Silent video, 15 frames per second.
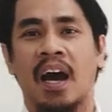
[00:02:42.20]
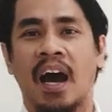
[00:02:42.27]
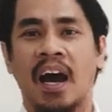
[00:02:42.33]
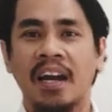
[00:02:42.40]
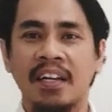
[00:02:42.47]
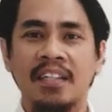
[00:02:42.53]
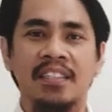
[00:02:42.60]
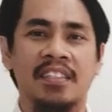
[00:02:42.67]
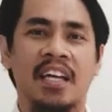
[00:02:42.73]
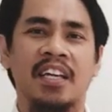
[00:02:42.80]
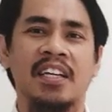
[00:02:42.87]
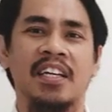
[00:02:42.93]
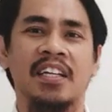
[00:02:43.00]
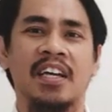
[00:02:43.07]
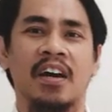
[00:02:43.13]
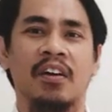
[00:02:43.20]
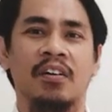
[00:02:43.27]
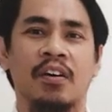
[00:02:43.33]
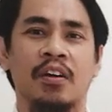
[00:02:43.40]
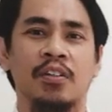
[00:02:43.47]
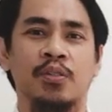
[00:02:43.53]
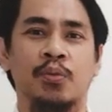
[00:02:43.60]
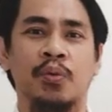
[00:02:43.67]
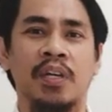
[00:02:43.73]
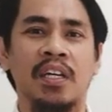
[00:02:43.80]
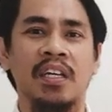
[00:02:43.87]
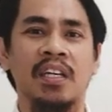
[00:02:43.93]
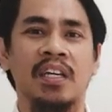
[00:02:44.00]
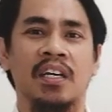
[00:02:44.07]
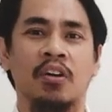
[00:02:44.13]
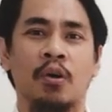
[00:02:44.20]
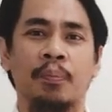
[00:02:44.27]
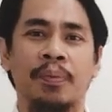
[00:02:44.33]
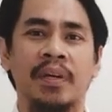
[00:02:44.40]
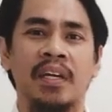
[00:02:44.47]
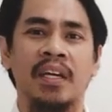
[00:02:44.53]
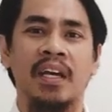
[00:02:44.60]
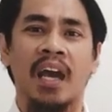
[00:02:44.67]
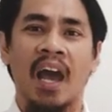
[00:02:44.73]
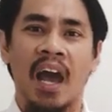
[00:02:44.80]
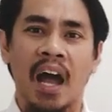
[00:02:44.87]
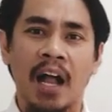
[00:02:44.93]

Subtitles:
Understanding their roles within the company